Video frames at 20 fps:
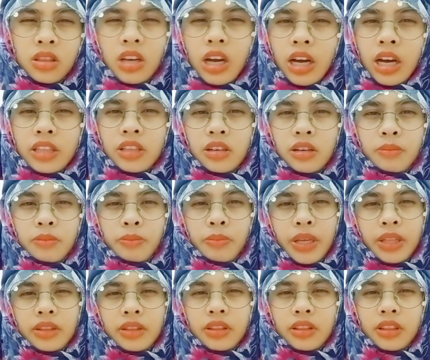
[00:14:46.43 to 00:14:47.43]
Other
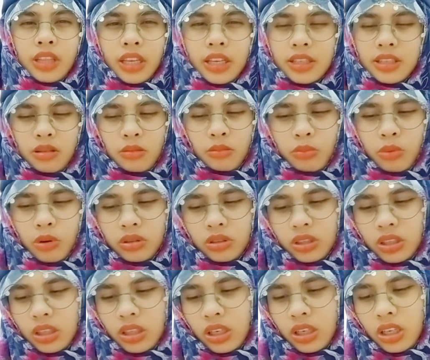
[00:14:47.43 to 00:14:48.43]
bad things about
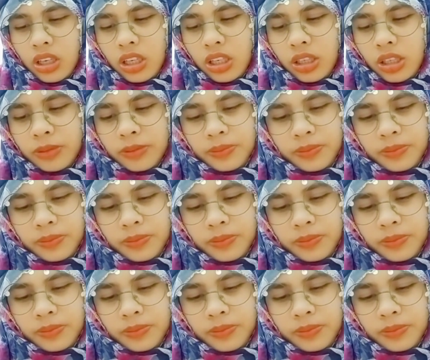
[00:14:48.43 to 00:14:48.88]
the